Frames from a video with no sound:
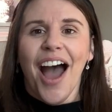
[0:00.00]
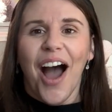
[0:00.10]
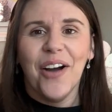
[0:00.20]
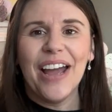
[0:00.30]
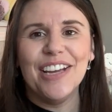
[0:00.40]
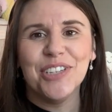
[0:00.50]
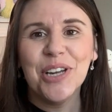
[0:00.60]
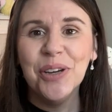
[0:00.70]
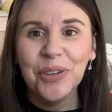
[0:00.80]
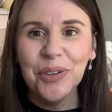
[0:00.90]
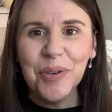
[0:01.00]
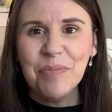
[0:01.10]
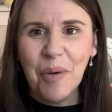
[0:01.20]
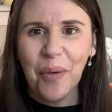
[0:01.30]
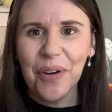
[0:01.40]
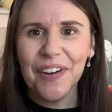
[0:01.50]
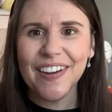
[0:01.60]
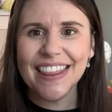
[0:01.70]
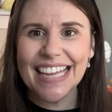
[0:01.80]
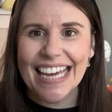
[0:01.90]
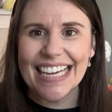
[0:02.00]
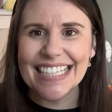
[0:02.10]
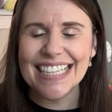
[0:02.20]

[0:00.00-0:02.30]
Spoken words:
Okay, 2 more things